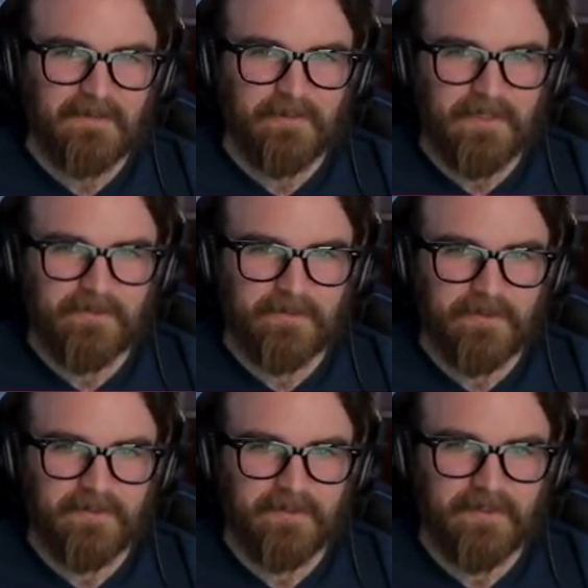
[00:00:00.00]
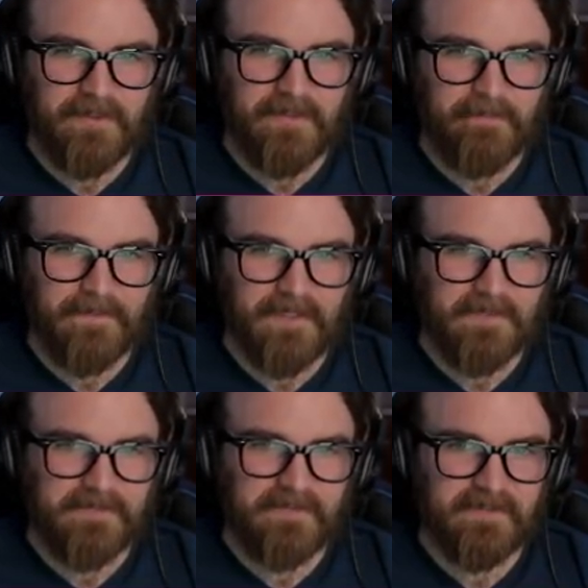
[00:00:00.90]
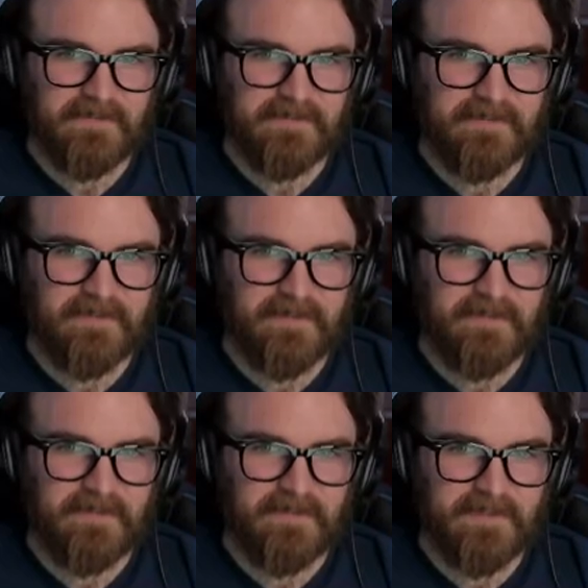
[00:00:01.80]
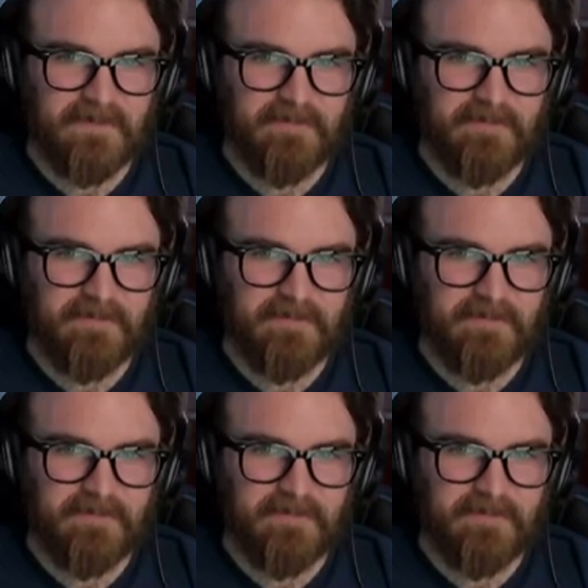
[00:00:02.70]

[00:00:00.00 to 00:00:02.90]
rendered um, cutscenes, uh, just to give the